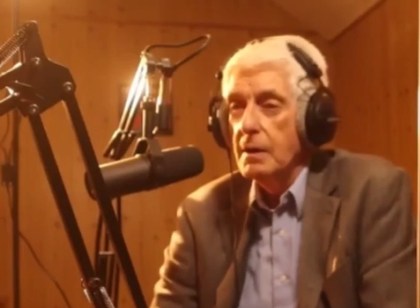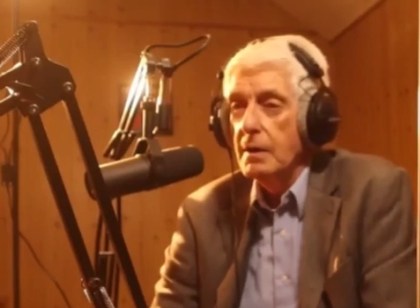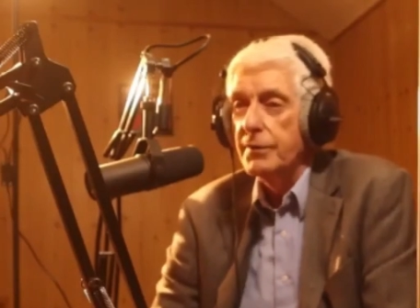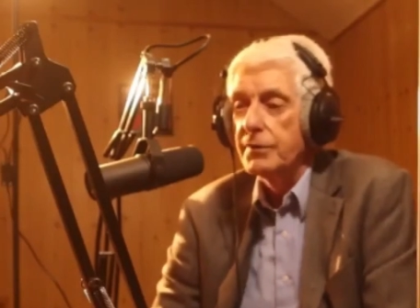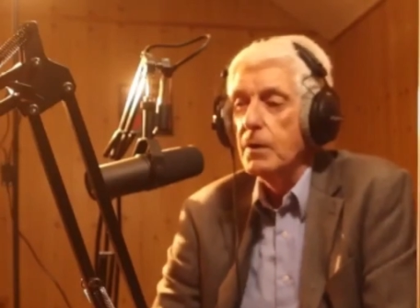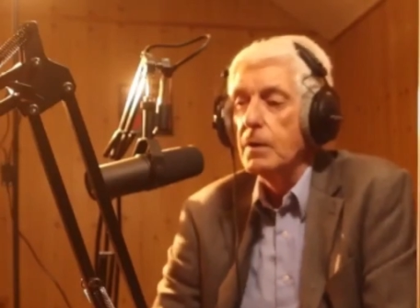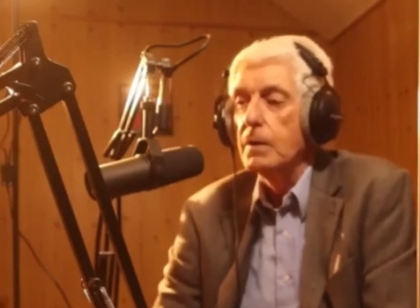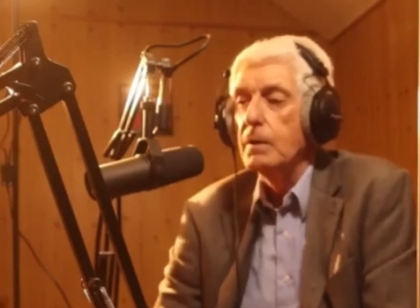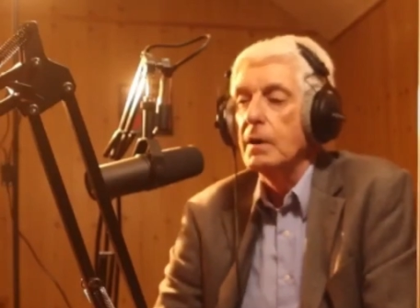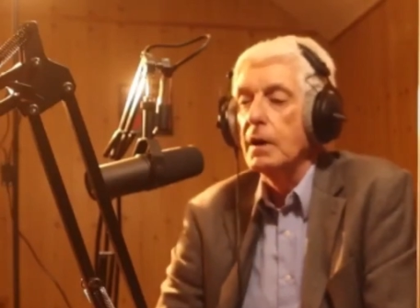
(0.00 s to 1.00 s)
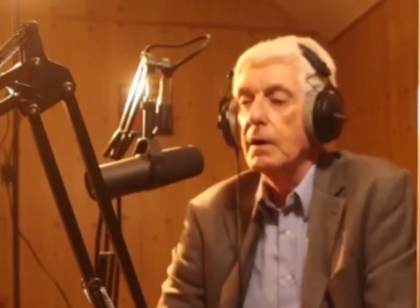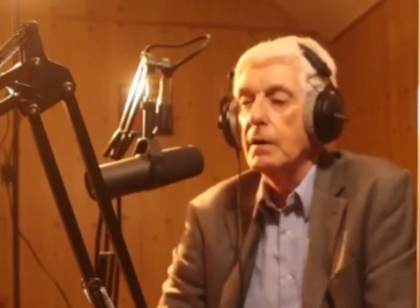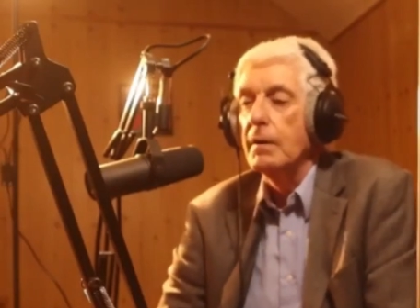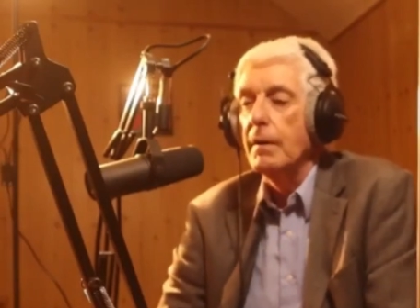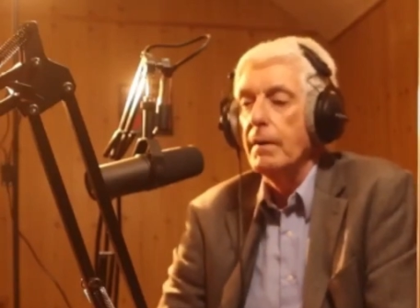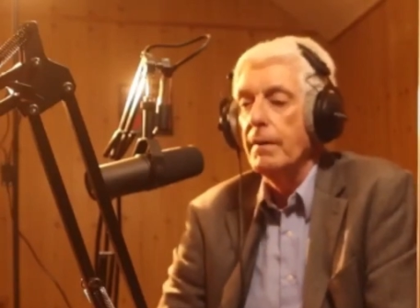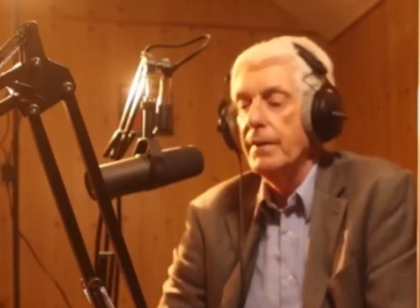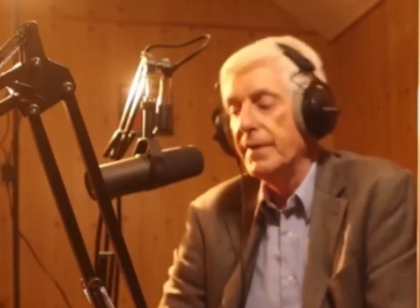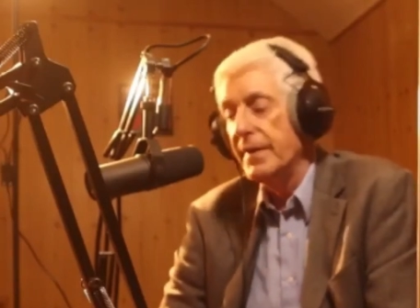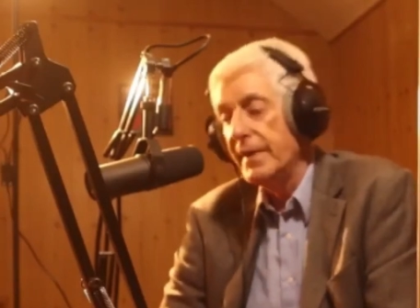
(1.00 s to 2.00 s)
So
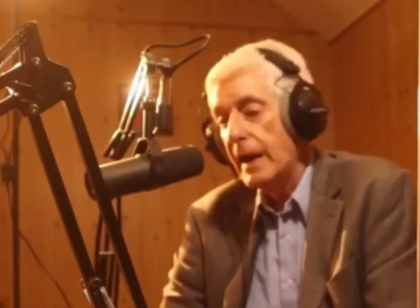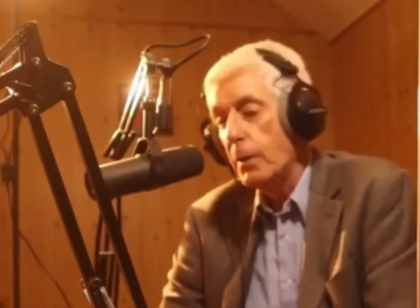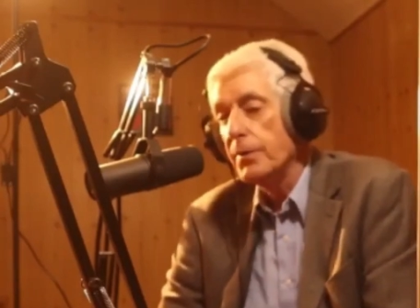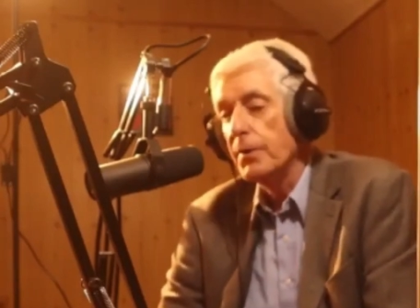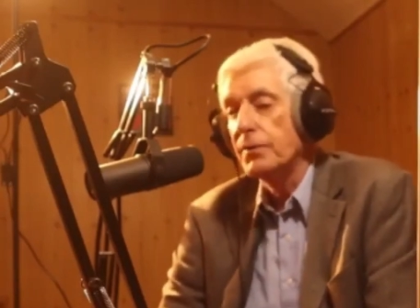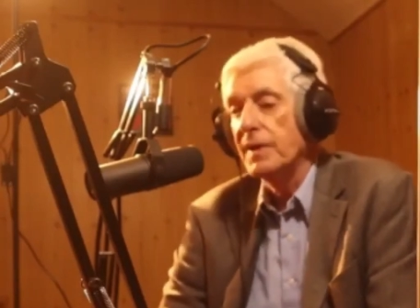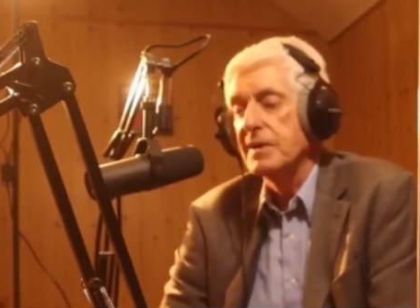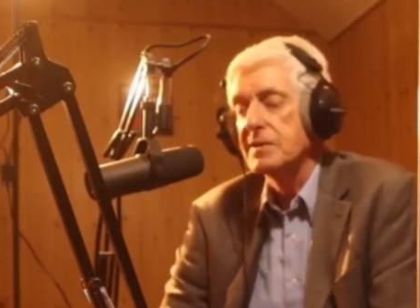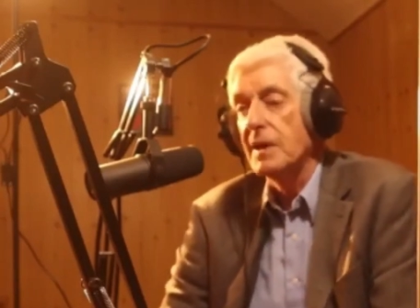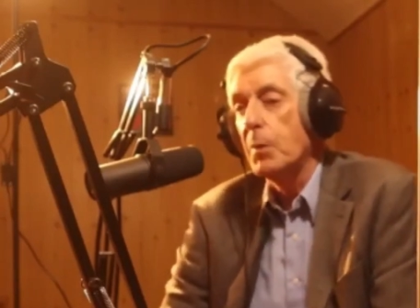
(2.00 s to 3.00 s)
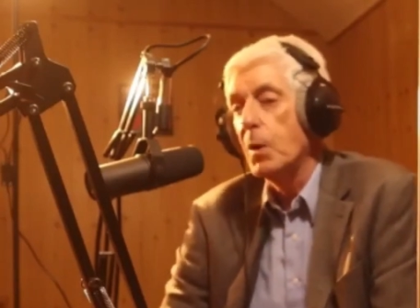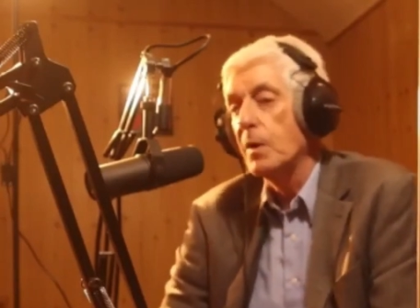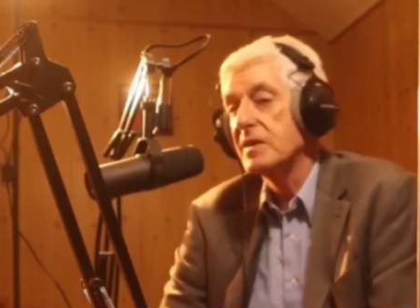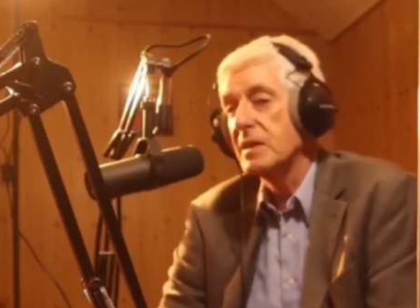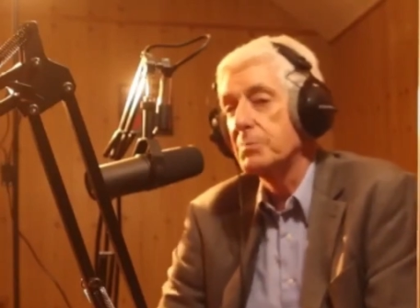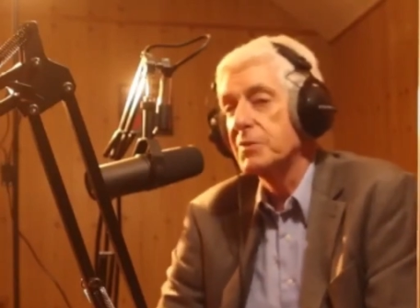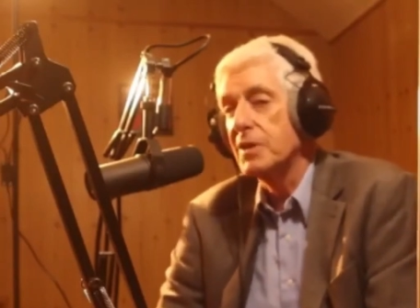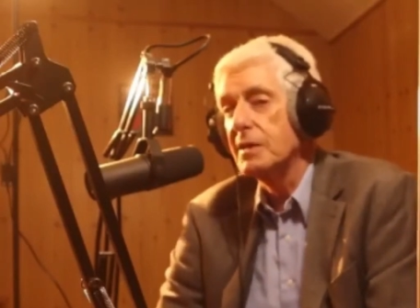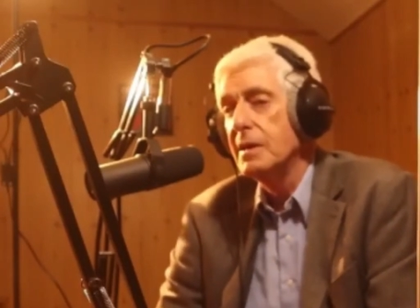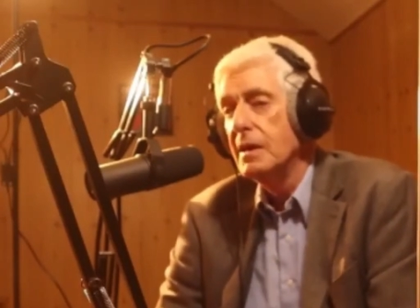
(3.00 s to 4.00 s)
now those things are more
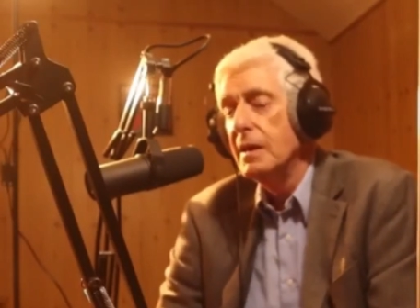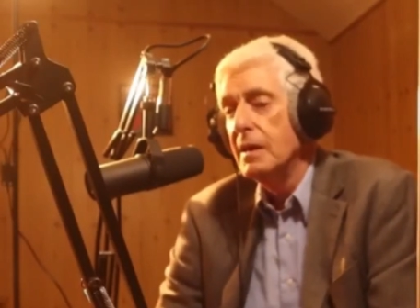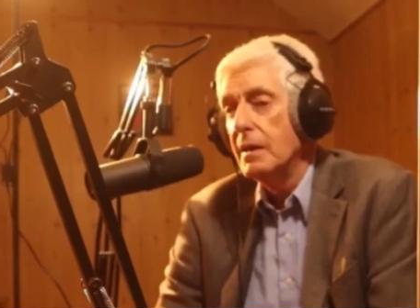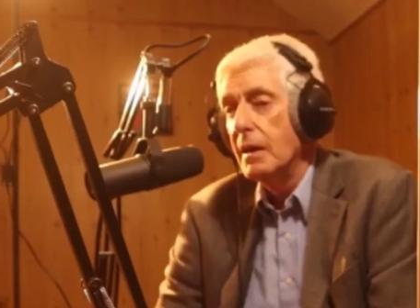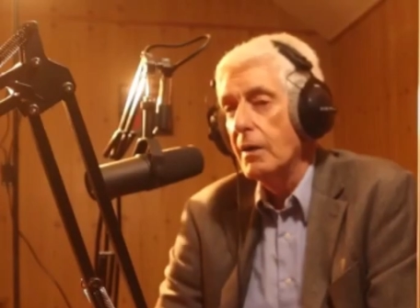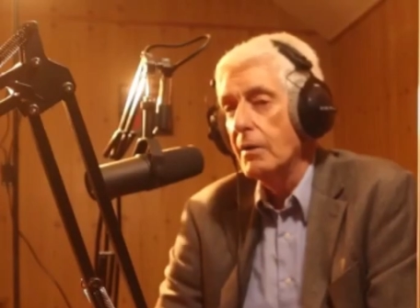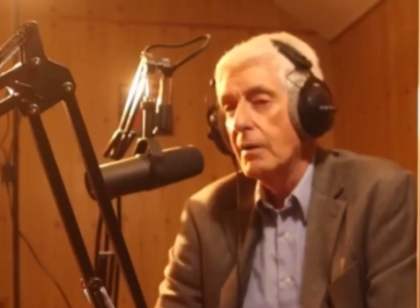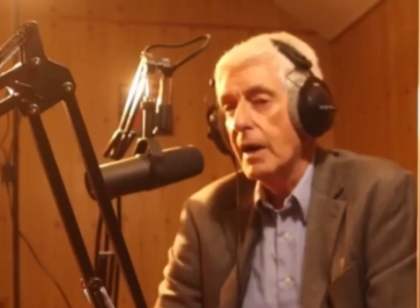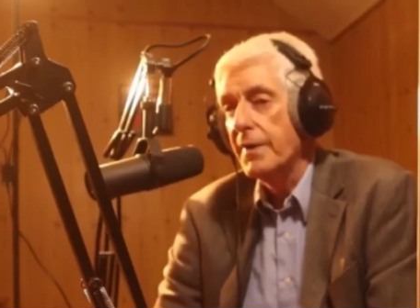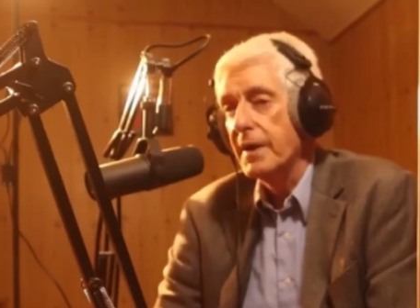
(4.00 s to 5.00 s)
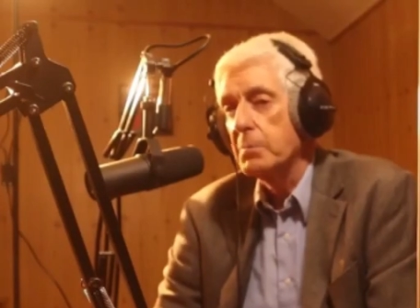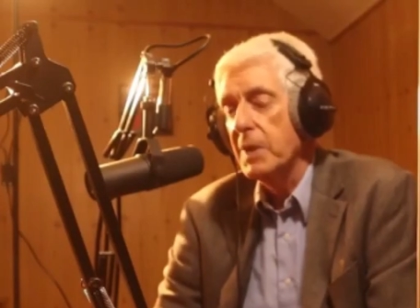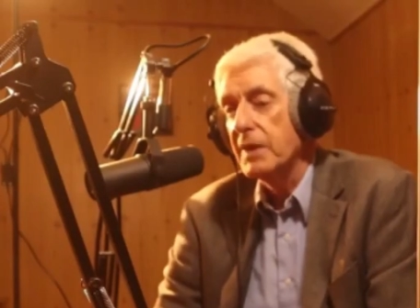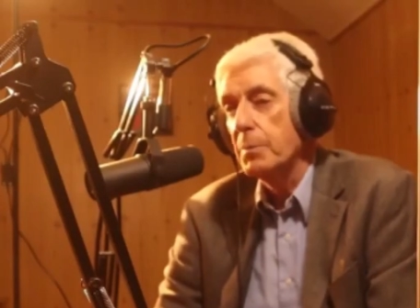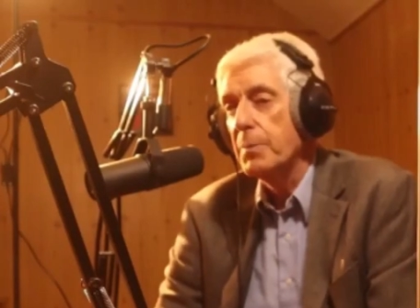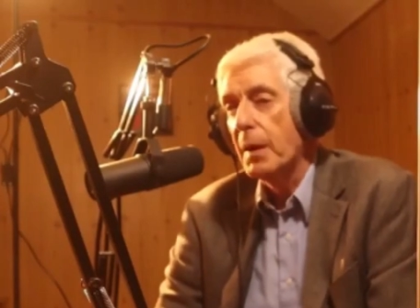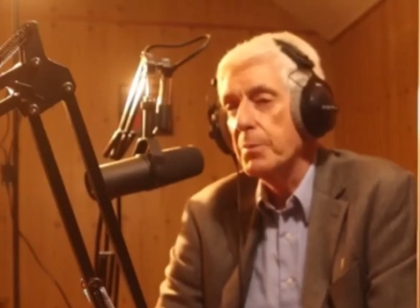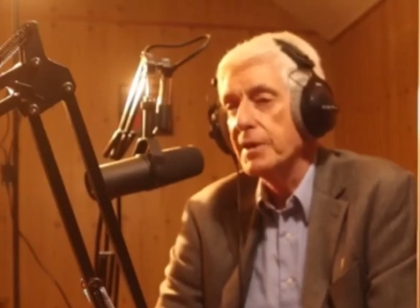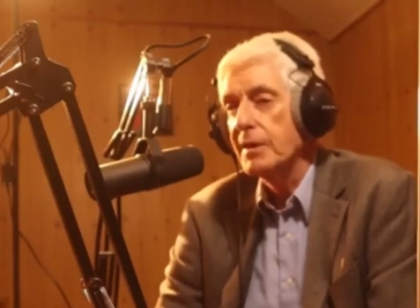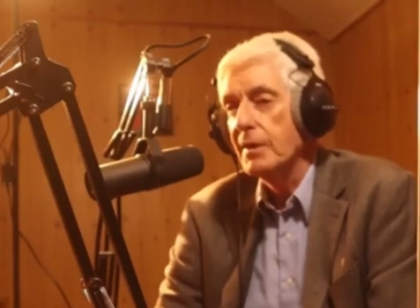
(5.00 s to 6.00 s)
accepted, I think, by the
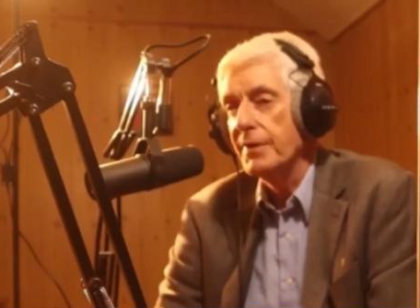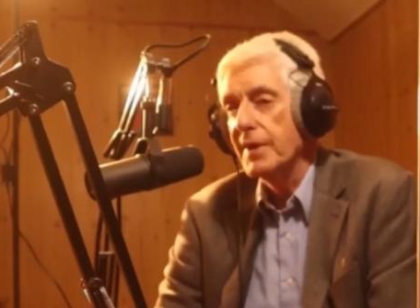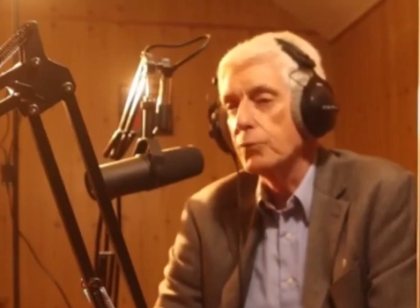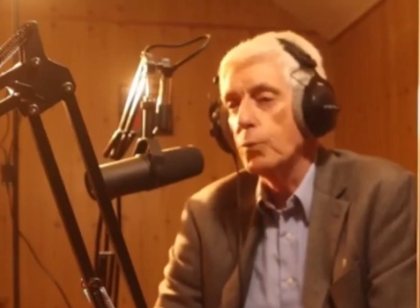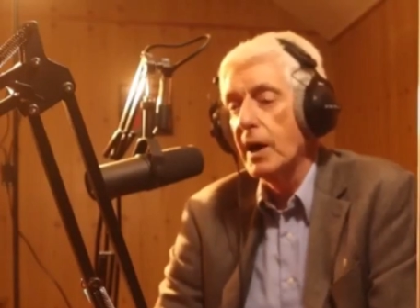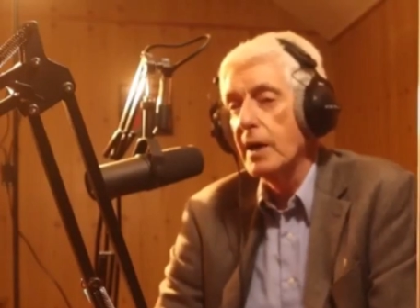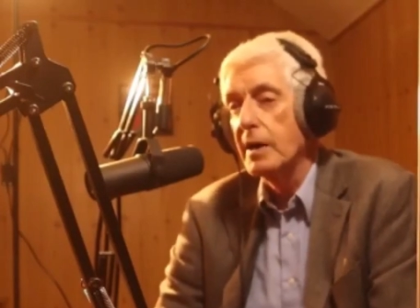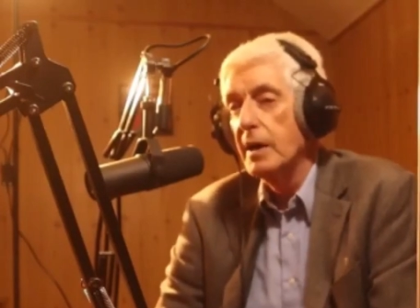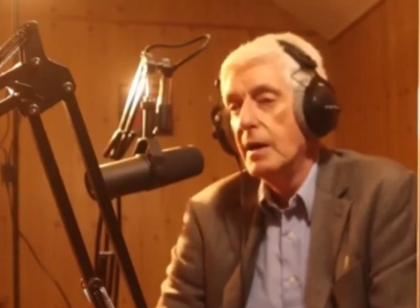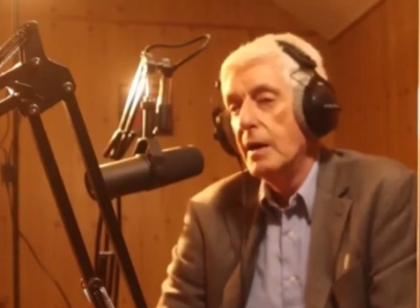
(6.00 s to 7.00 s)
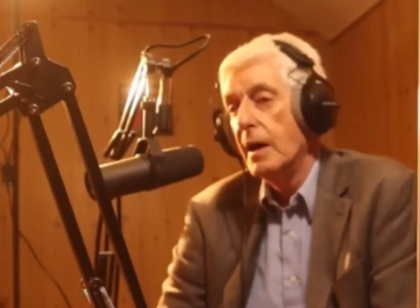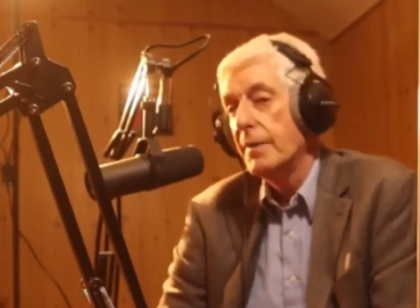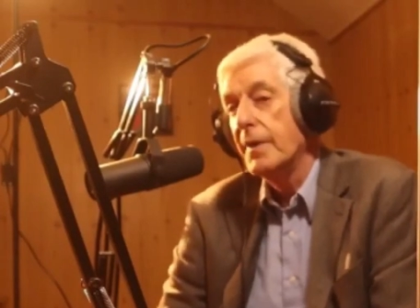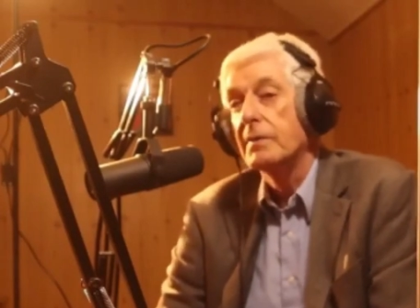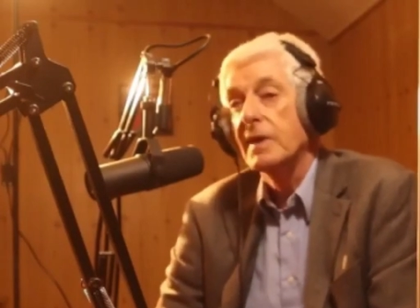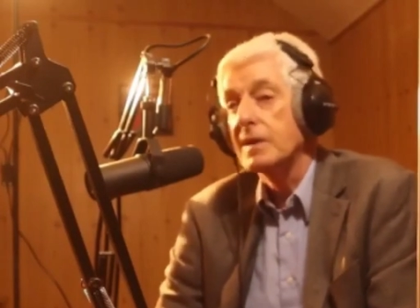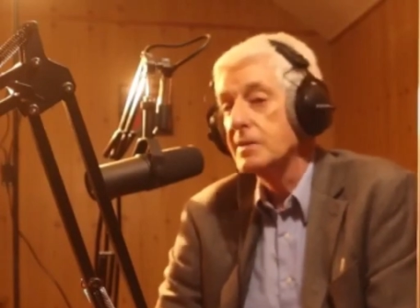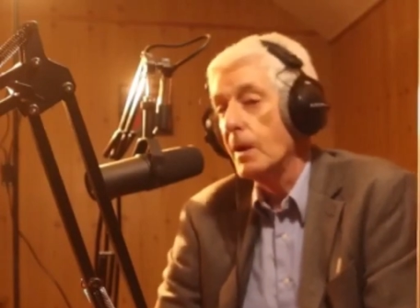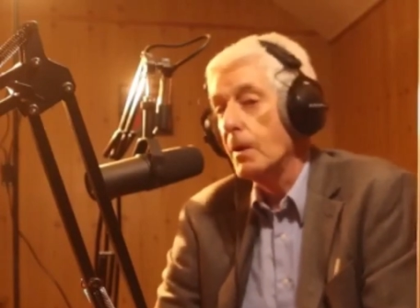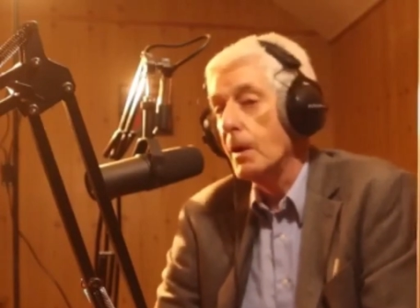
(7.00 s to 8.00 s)
public, and that's why I think things
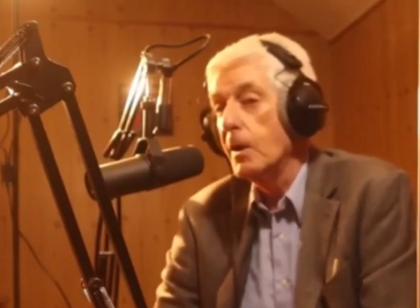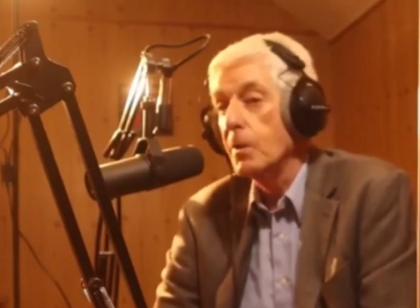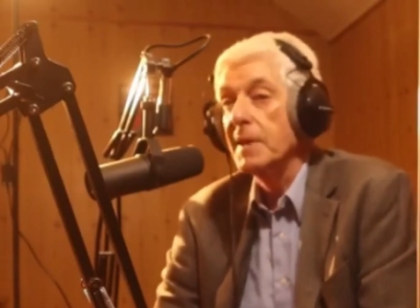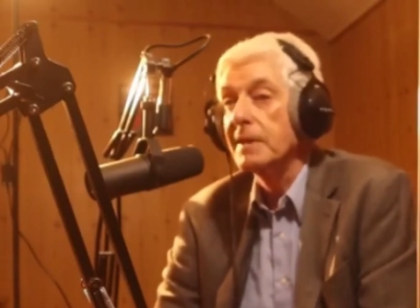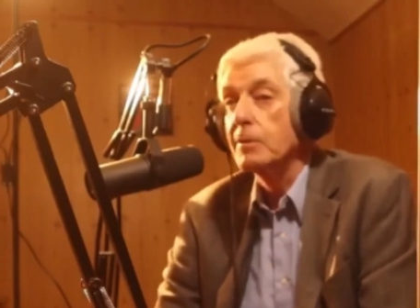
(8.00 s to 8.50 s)
are a little bit